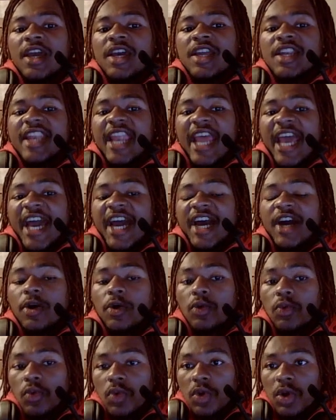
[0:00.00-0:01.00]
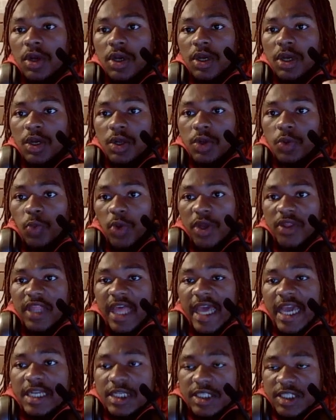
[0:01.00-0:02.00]
Now, when
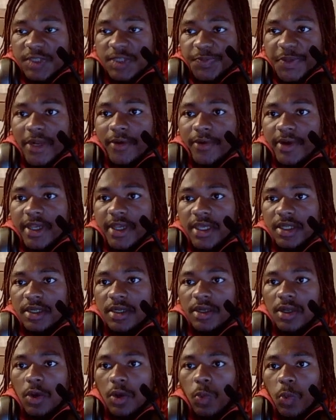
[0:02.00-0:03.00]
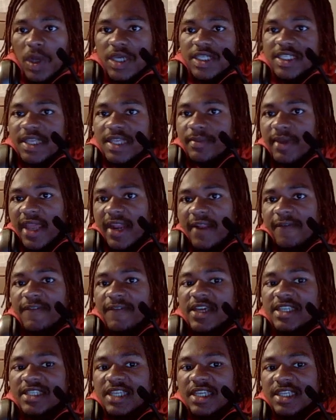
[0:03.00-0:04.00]
that spirit wants to
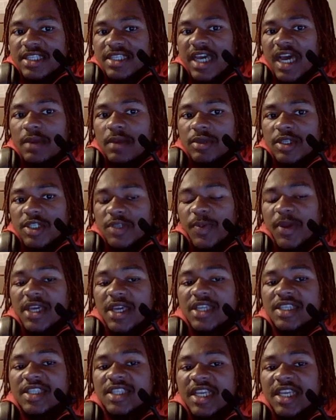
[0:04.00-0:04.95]
manifest in time and space,